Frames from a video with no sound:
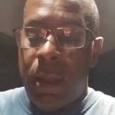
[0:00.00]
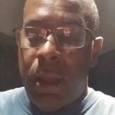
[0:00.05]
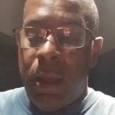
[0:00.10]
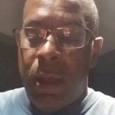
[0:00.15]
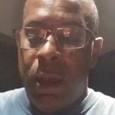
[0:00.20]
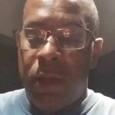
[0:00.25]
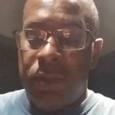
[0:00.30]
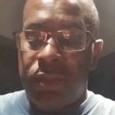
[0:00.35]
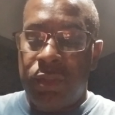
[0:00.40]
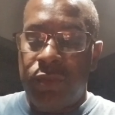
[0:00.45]

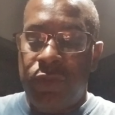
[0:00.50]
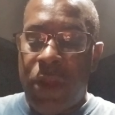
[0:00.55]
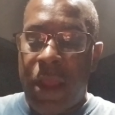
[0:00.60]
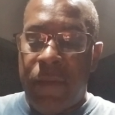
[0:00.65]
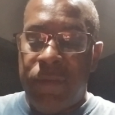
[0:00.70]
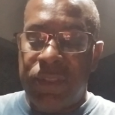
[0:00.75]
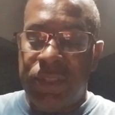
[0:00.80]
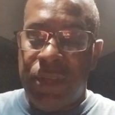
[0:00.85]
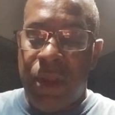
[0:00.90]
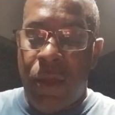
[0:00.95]
Other
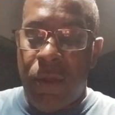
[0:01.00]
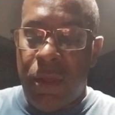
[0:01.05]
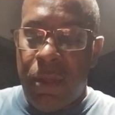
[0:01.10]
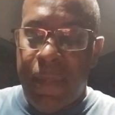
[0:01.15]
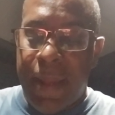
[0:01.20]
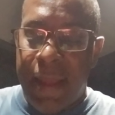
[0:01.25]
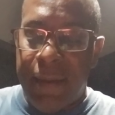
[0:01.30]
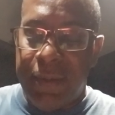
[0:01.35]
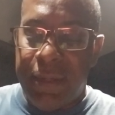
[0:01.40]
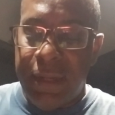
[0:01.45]
drivers talk
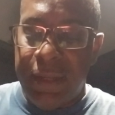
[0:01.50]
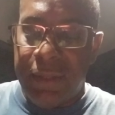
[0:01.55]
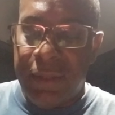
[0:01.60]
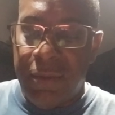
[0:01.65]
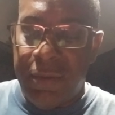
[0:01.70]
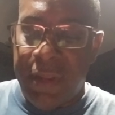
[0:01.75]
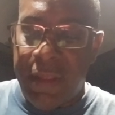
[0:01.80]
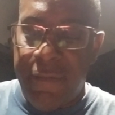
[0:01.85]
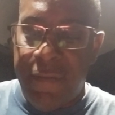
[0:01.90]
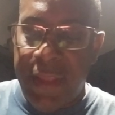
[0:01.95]
about this
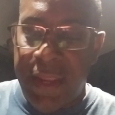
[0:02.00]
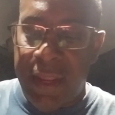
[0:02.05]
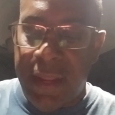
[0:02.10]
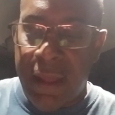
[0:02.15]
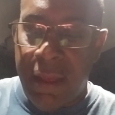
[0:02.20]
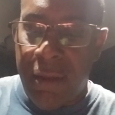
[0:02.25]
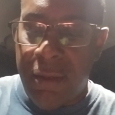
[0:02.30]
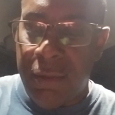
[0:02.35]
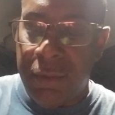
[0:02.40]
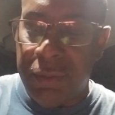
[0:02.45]
on their
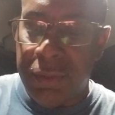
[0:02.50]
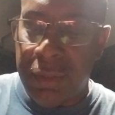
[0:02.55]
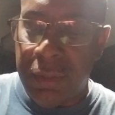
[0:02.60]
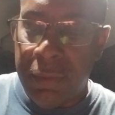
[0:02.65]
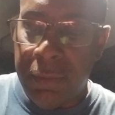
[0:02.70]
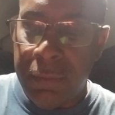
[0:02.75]
videos.